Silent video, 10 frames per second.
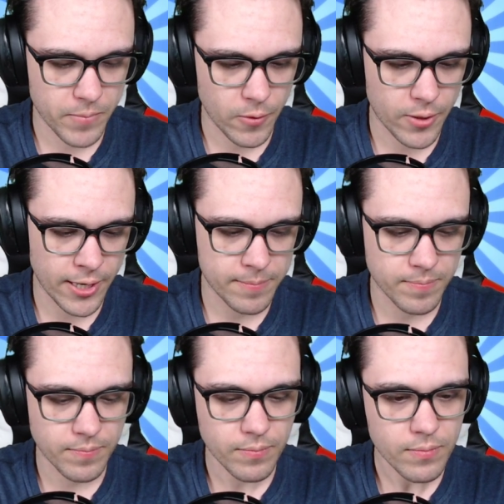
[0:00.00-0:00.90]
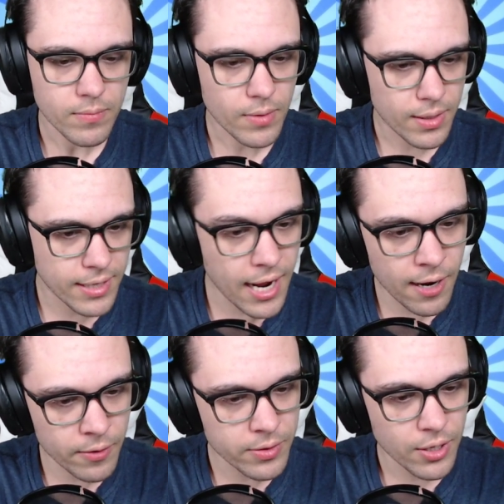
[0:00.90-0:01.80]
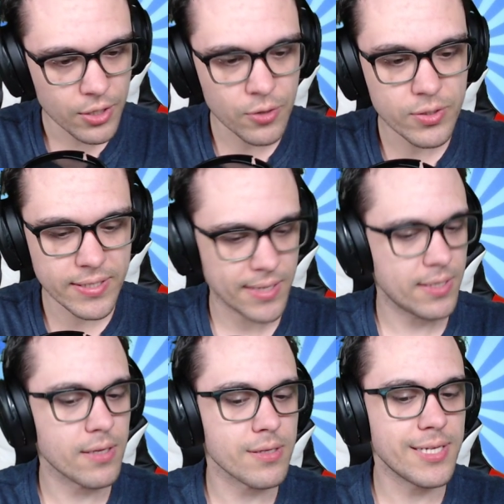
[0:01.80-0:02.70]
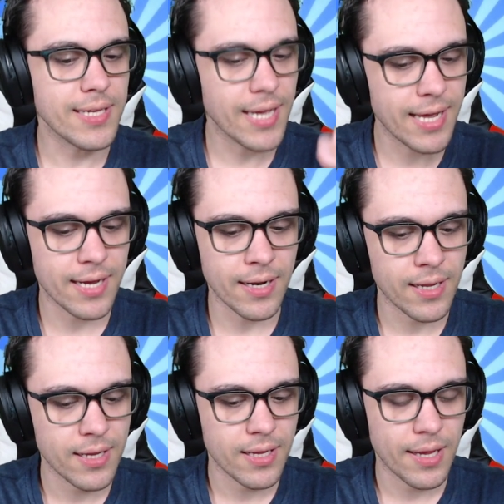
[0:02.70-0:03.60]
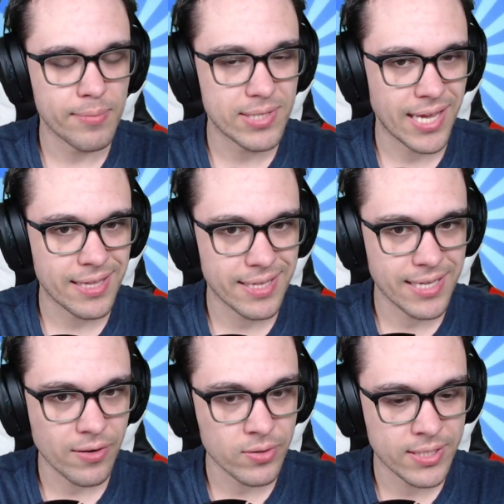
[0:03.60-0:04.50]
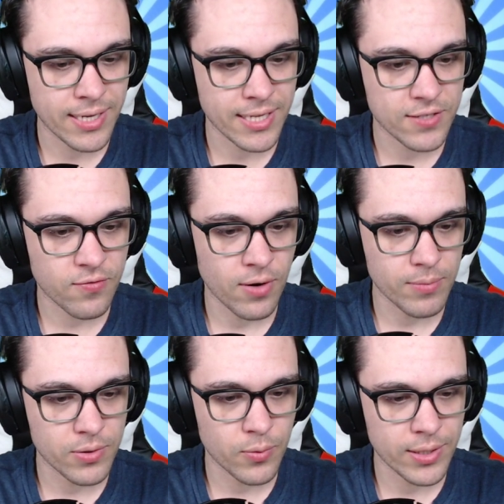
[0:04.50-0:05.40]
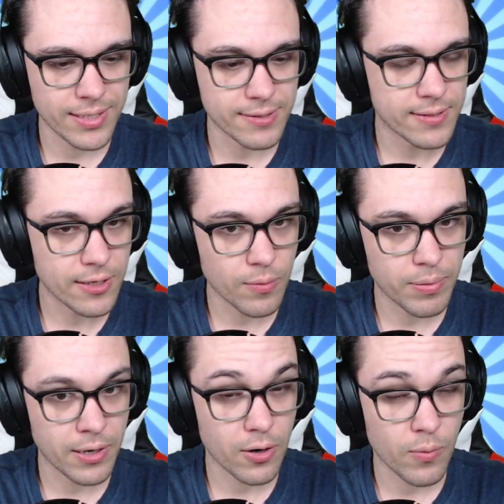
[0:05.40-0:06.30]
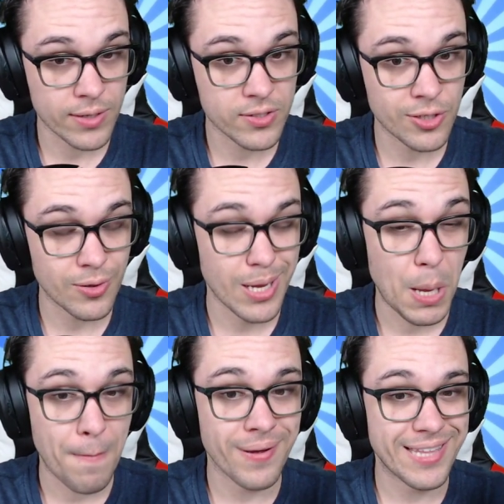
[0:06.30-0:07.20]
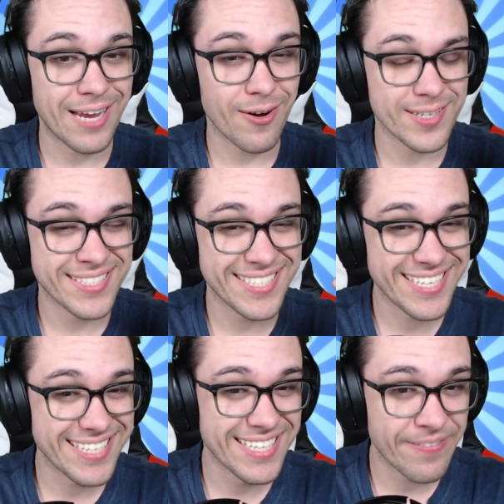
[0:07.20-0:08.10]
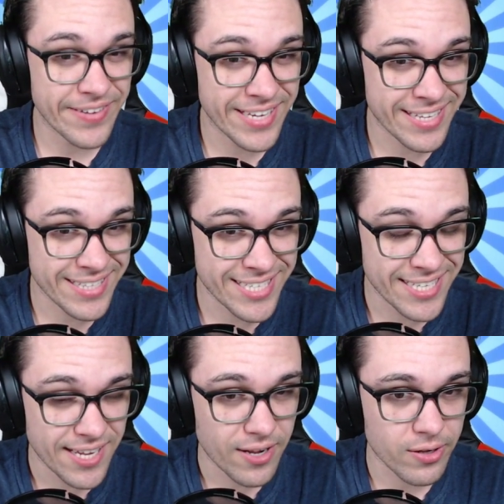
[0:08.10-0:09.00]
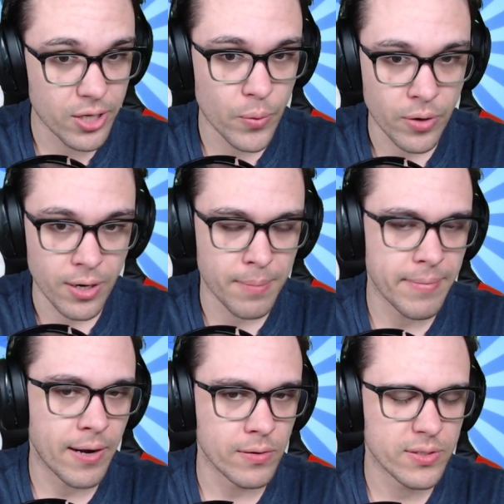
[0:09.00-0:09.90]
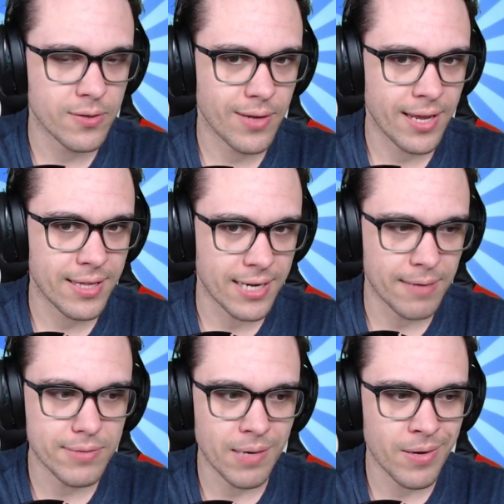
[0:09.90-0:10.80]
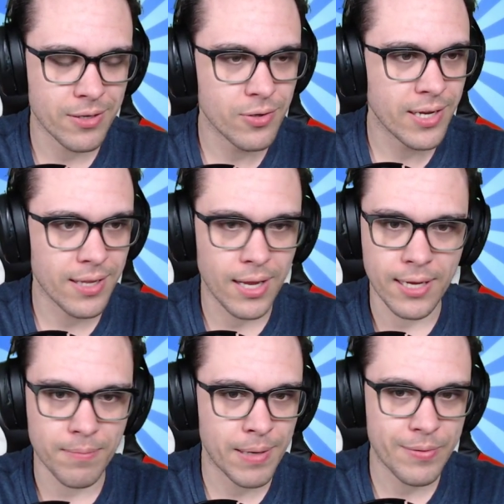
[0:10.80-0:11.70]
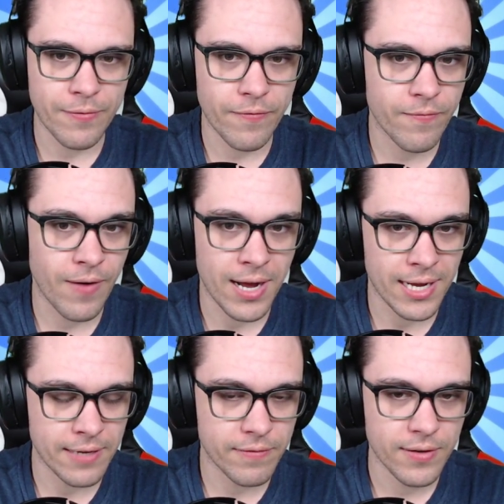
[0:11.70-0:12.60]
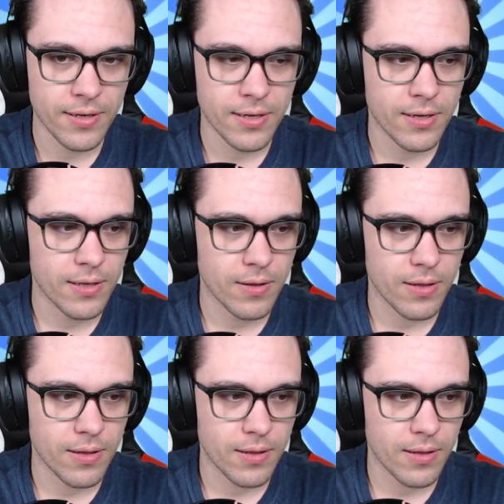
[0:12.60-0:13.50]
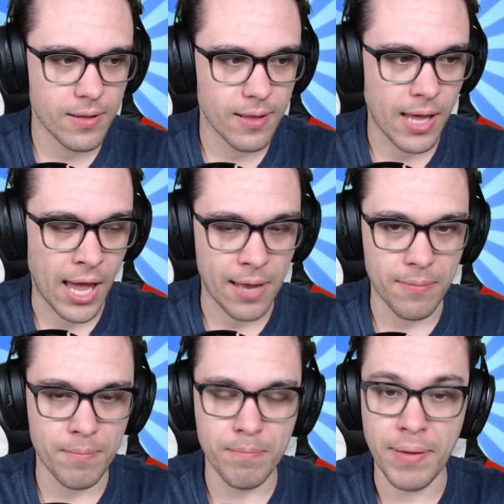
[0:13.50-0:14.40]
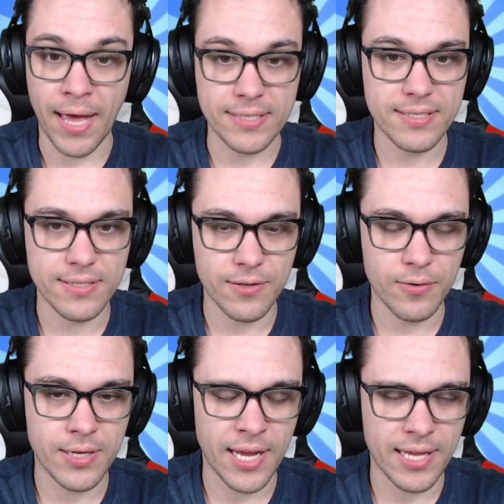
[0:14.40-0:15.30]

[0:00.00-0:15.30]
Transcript: Okay, now you technically can obtain the yellow tickets from doing these single player quests too, but they are significantly lower amounts, okay? Like I'm talking about, you get like maybe 5 at best, okay?